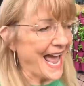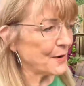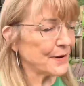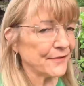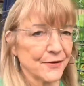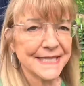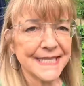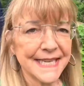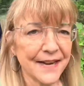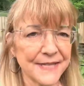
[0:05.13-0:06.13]
However,
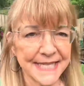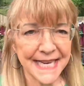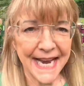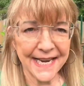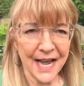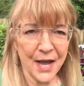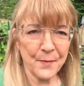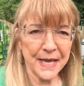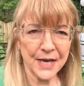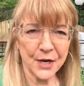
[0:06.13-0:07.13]
instead of staying
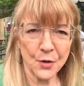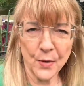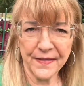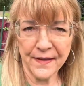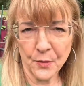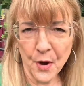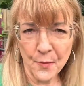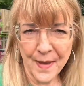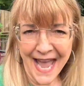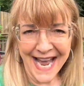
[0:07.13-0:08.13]
up here with the
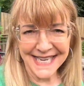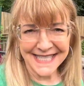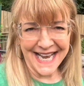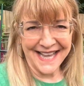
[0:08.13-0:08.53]
grow bags